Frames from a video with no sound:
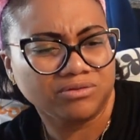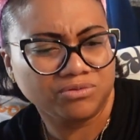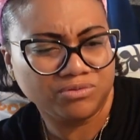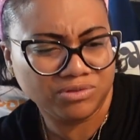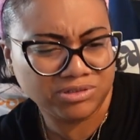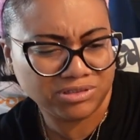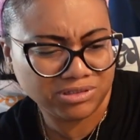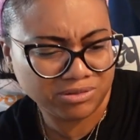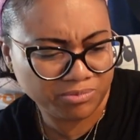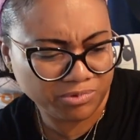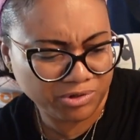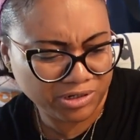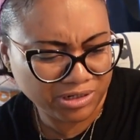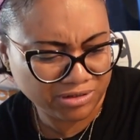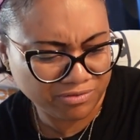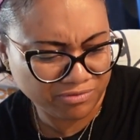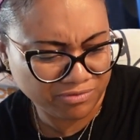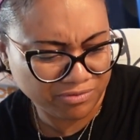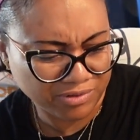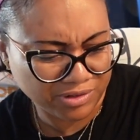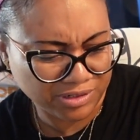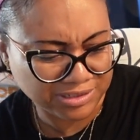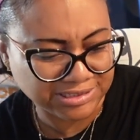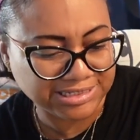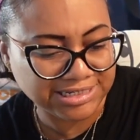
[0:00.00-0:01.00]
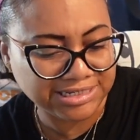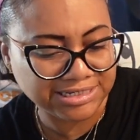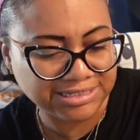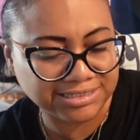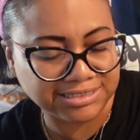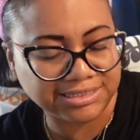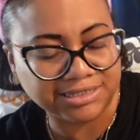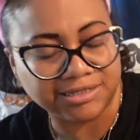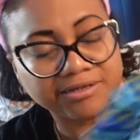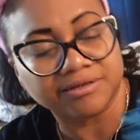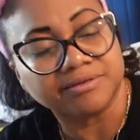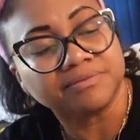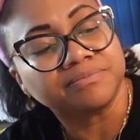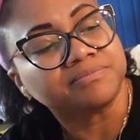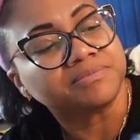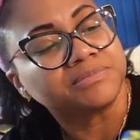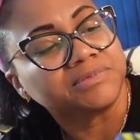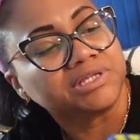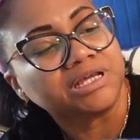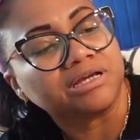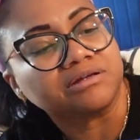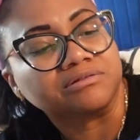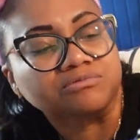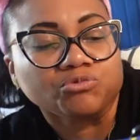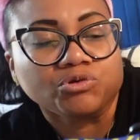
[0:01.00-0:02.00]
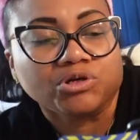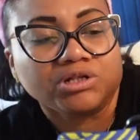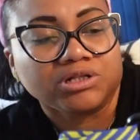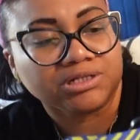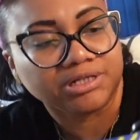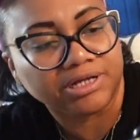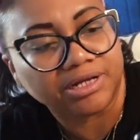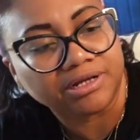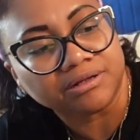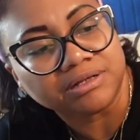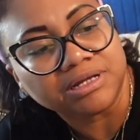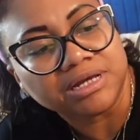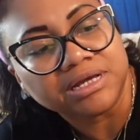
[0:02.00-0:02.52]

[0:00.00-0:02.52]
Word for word: Who's the brand? DC. Yeah, well yeah.